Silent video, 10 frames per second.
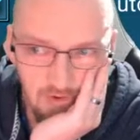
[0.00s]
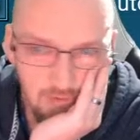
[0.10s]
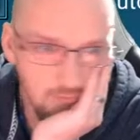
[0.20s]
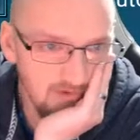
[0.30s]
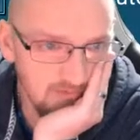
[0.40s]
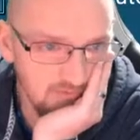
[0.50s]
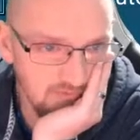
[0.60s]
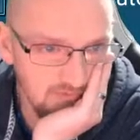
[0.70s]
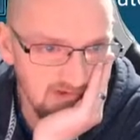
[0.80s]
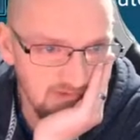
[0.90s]
What else
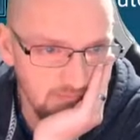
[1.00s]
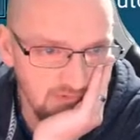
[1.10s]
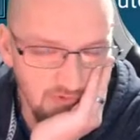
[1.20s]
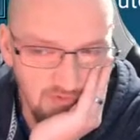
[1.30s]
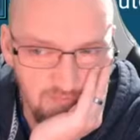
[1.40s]
do we need? We've got the